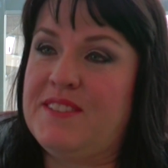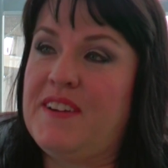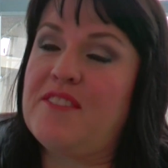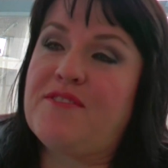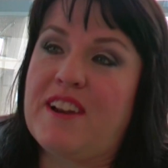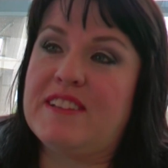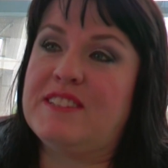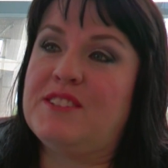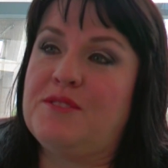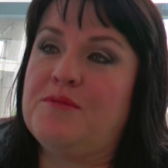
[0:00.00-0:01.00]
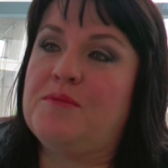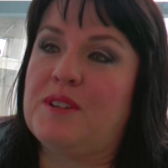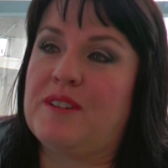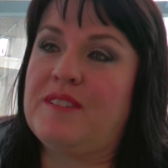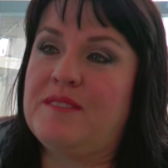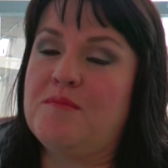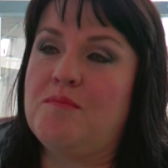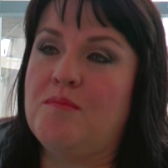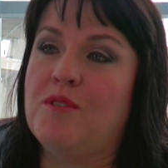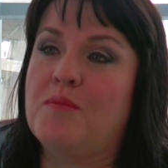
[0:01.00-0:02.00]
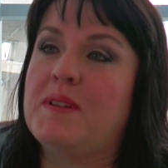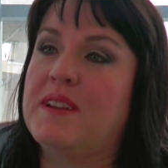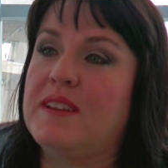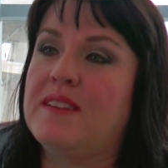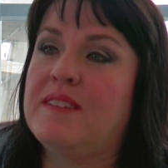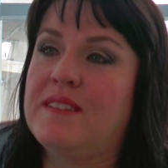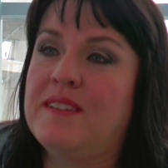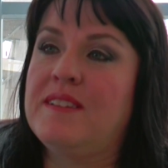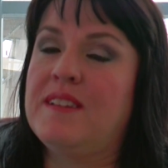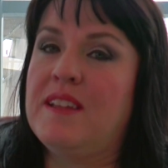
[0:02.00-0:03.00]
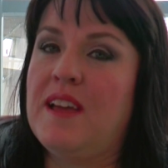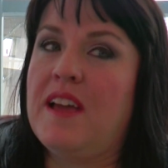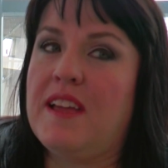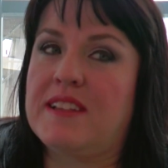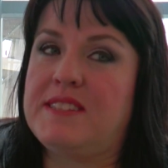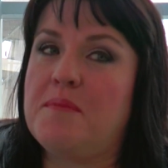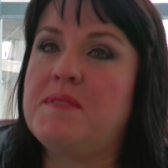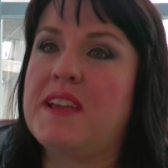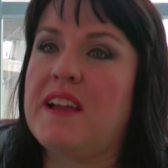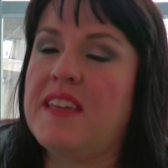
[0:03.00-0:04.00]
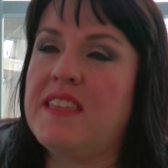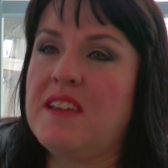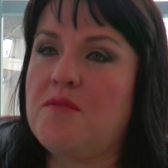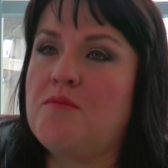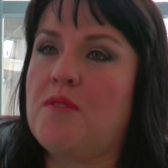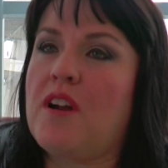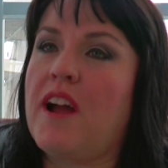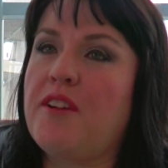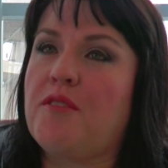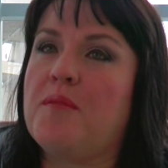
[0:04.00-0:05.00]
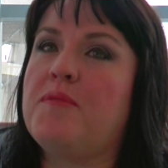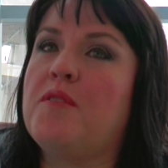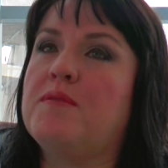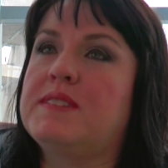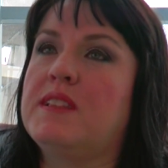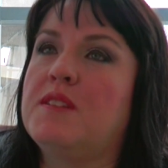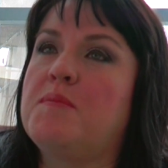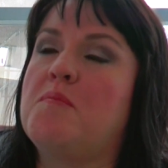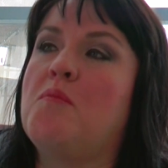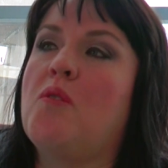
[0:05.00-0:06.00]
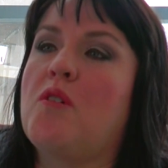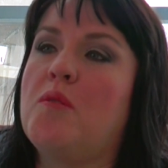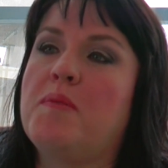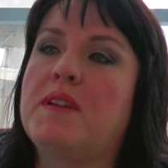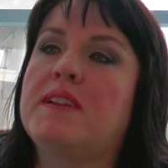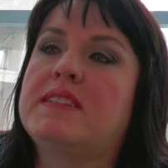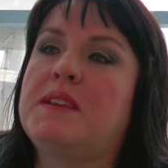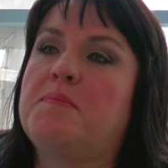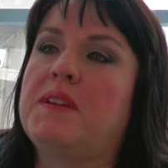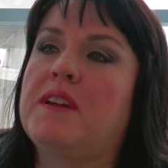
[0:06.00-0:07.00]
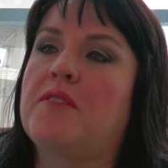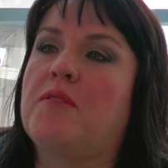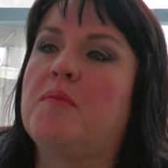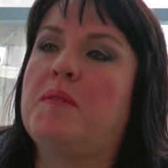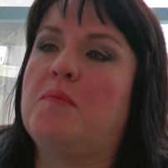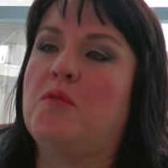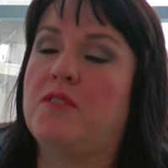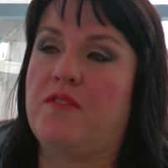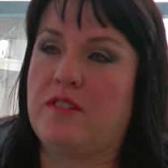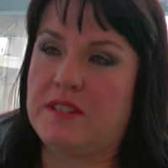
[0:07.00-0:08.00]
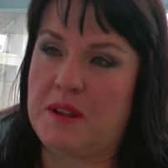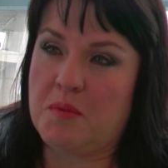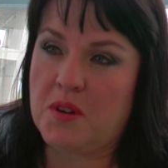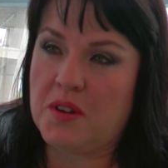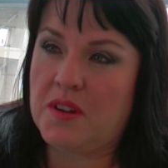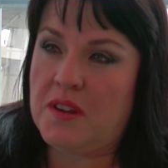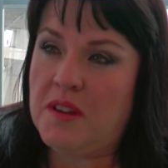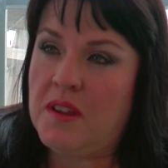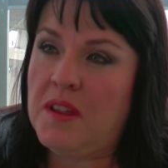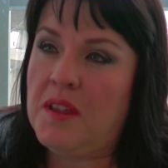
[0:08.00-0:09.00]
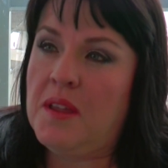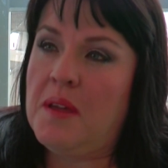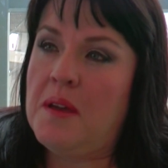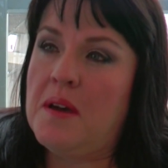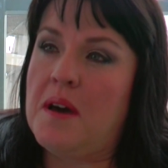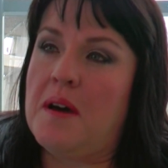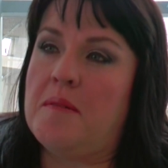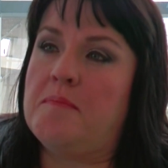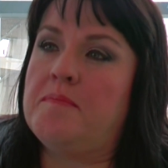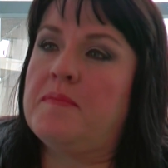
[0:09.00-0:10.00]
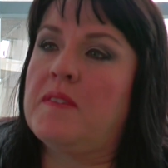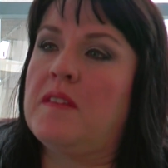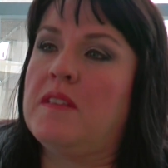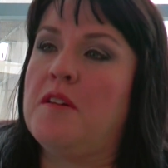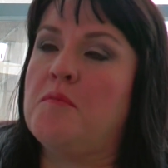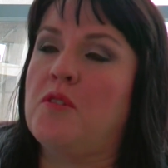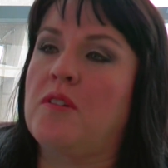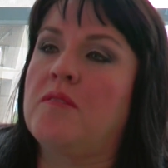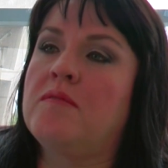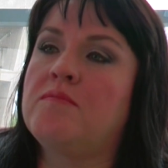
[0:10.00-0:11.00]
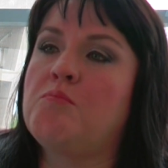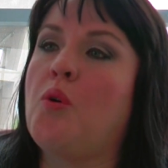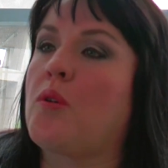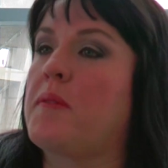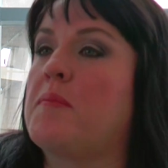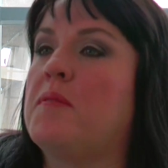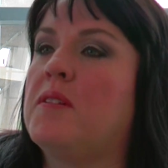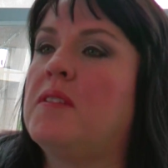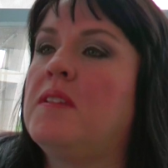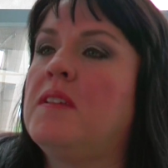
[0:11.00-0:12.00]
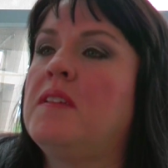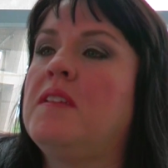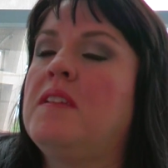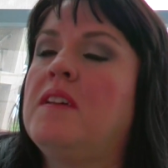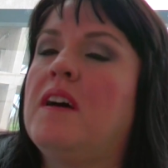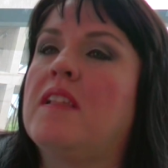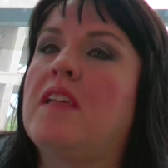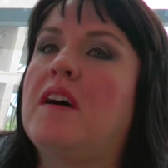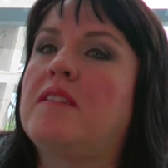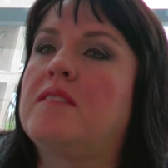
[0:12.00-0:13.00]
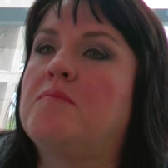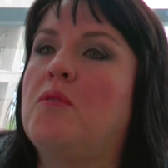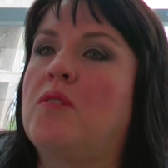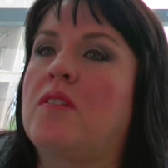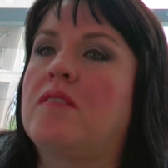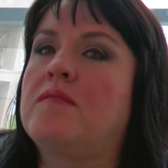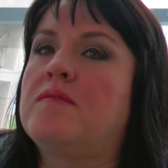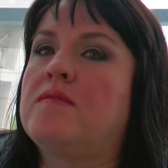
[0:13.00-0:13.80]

find friends who were Mormon and accepting. I think where I grew up, though, was a little bit more open and accepting. I grew up in a more diverse neighborhood, a lot more poor people, a lot more